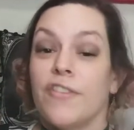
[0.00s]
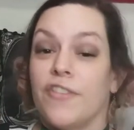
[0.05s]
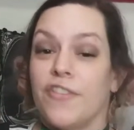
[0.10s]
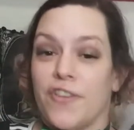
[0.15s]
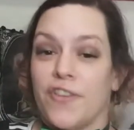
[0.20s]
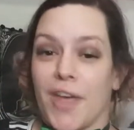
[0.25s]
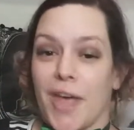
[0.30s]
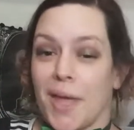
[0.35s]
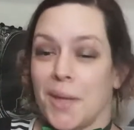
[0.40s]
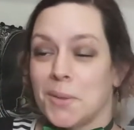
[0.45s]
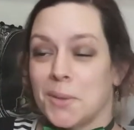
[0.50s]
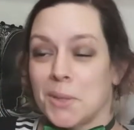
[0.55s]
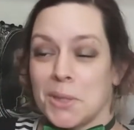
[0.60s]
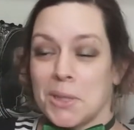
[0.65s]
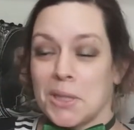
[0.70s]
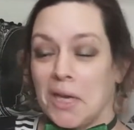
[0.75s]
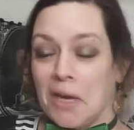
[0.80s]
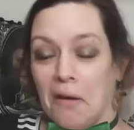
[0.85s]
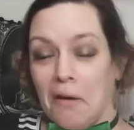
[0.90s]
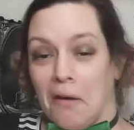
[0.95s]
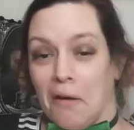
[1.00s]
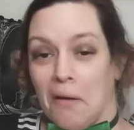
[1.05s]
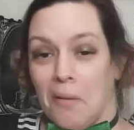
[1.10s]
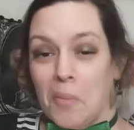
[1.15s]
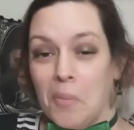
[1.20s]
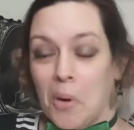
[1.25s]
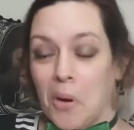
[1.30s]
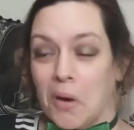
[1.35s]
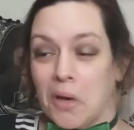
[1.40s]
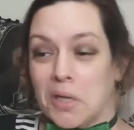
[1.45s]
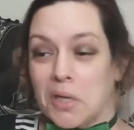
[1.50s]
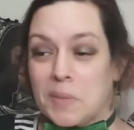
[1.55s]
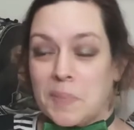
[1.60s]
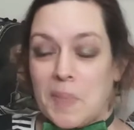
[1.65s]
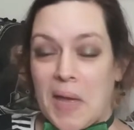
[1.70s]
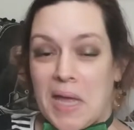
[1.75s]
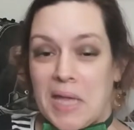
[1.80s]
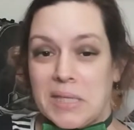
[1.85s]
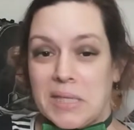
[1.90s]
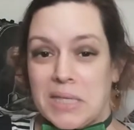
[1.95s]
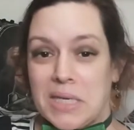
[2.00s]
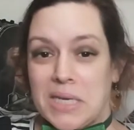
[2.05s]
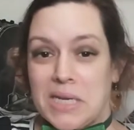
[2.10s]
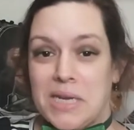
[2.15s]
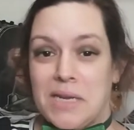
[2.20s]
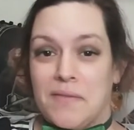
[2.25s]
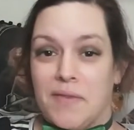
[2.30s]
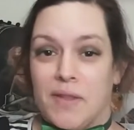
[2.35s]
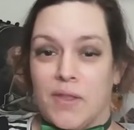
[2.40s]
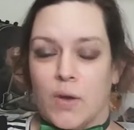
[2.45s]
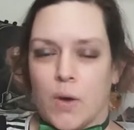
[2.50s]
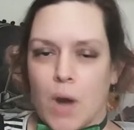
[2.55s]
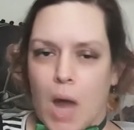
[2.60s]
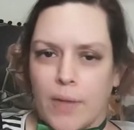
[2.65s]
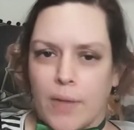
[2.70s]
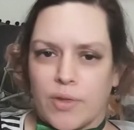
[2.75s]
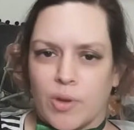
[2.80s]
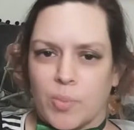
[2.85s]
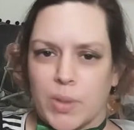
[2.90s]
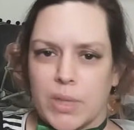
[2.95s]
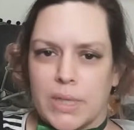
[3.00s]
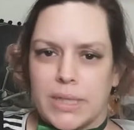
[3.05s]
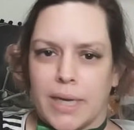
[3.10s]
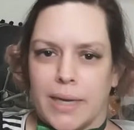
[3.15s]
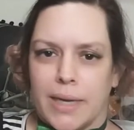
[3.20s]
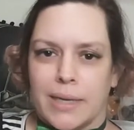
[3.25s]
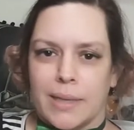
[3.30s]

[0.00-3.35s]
fancier and more expensive and they're not the pre-tied.